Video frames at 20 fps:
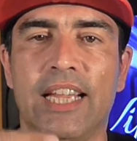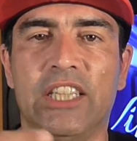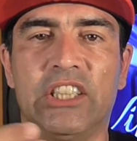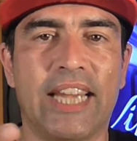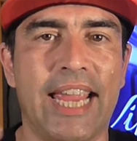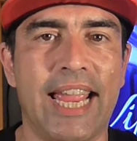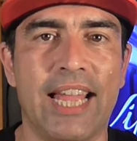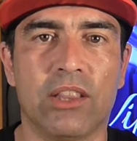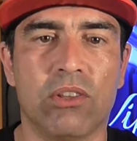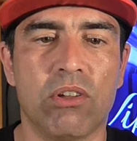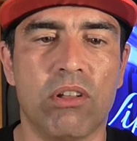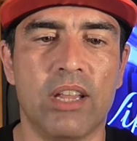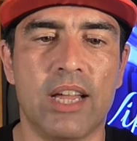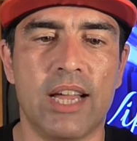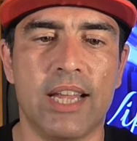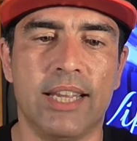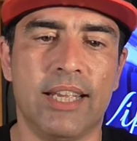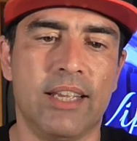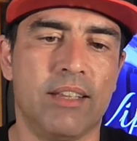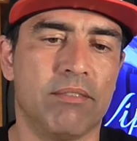gauge Canthal
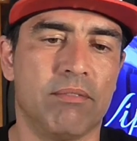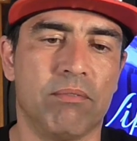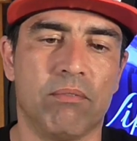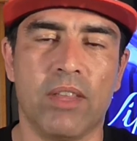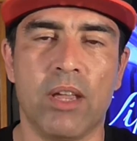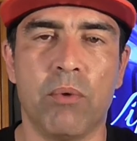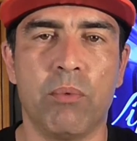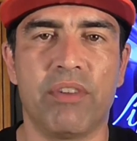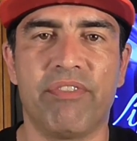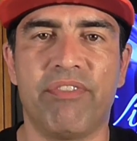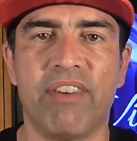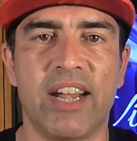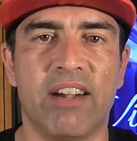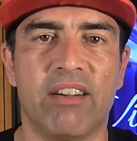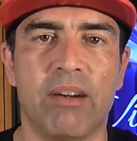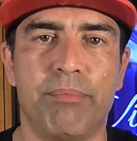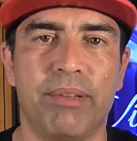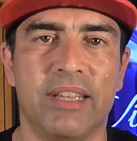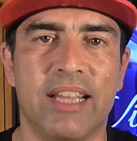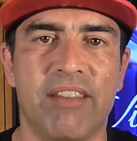on it, it would
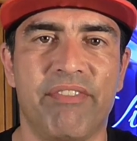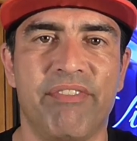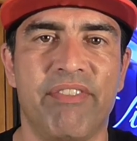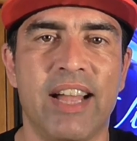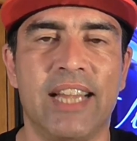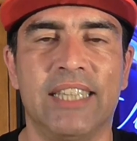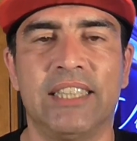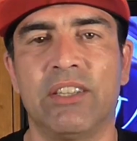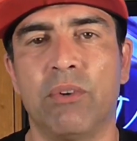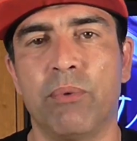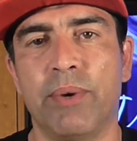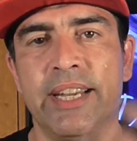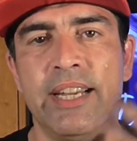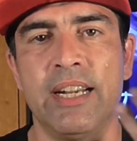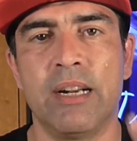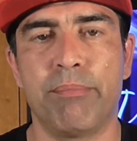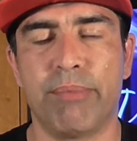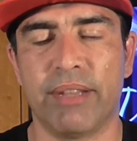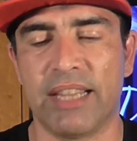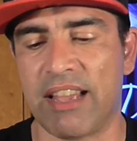fire up a lot faster,
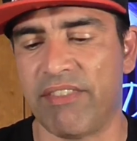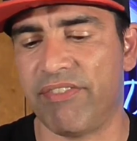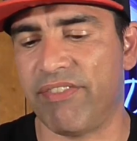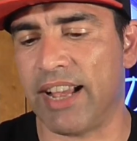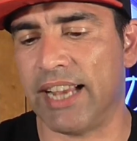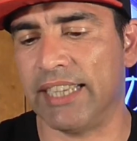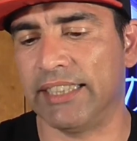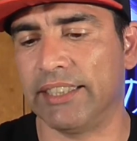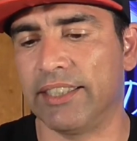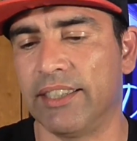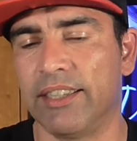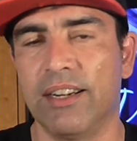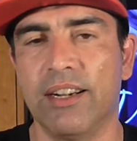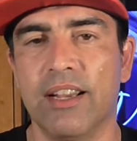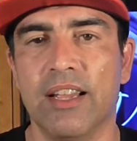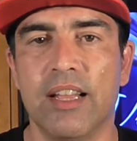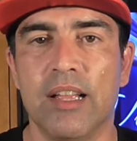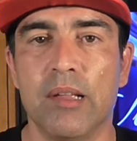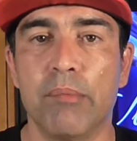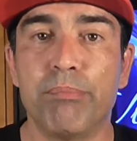would heat up a lot
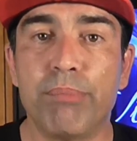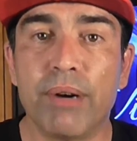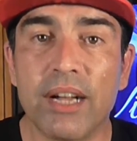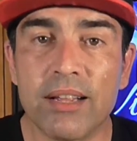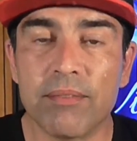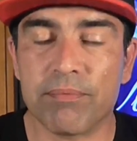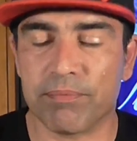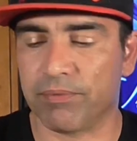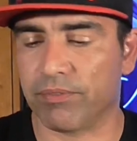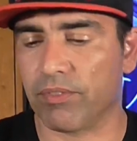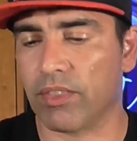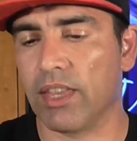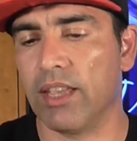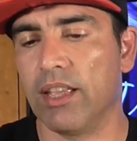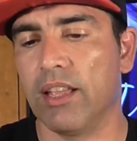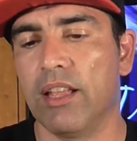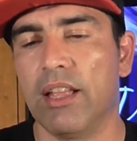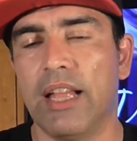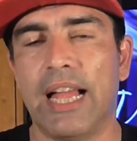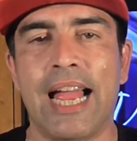faster. But
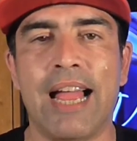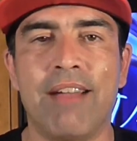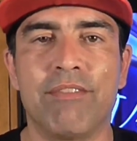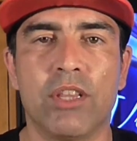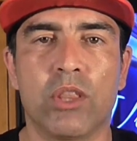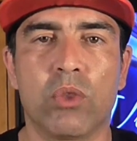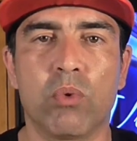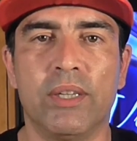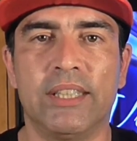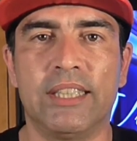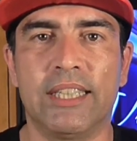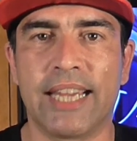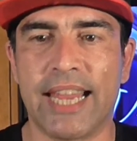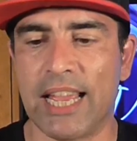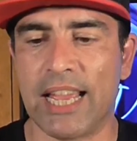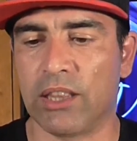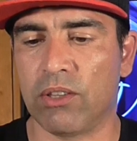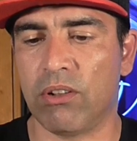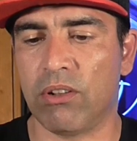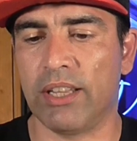I have the
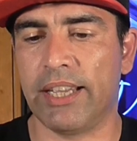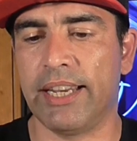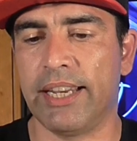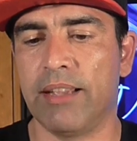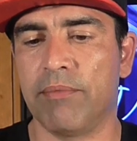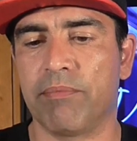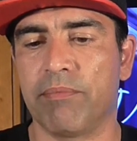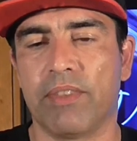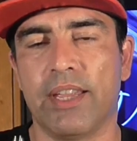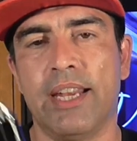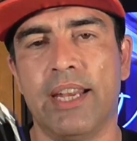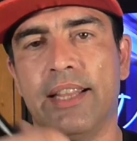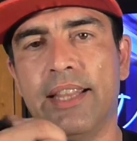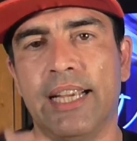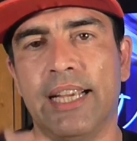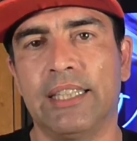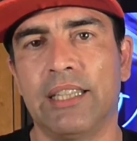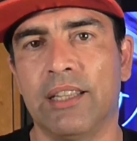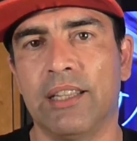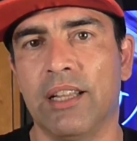twisted Canthal in it,
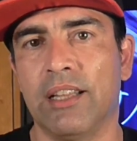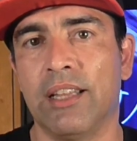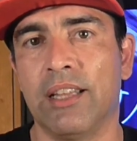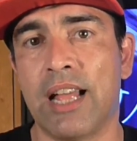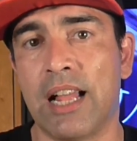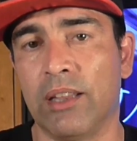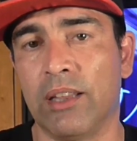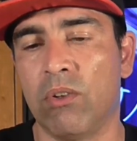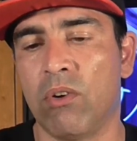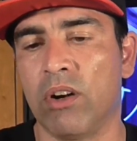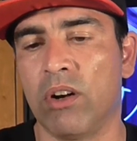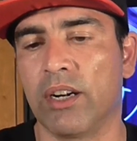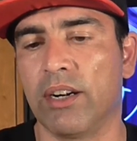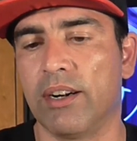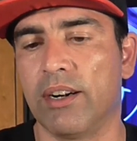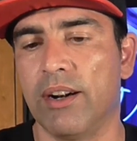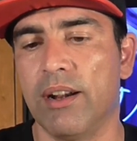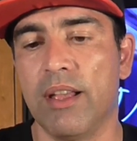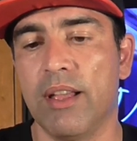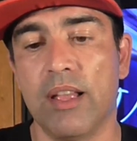and it takes a lot
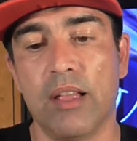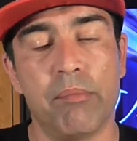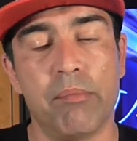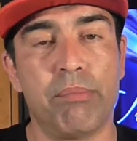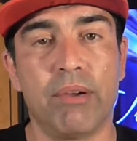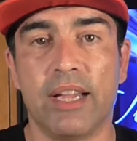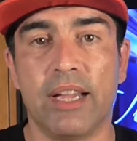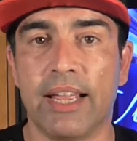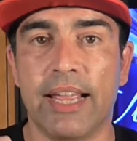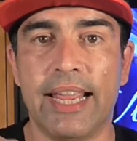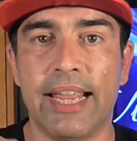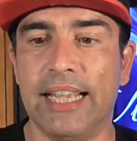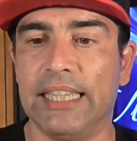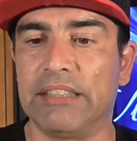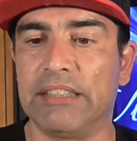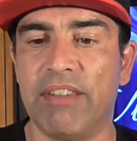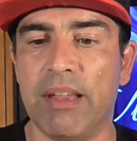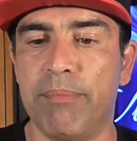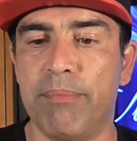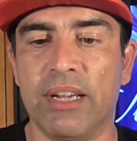longer. But
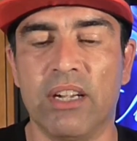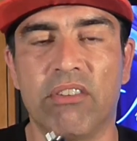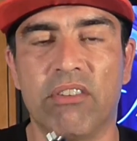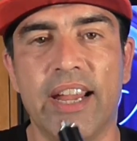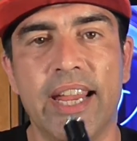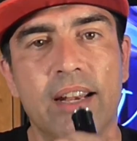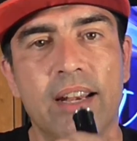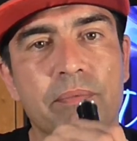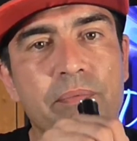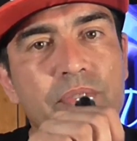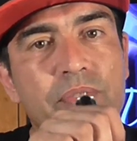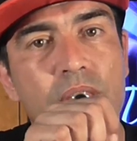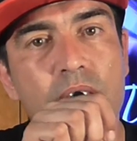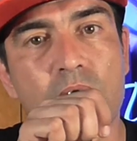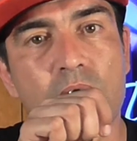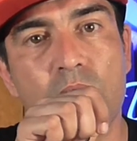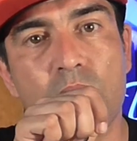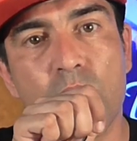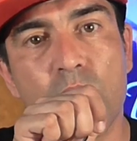hey, it's vaping great.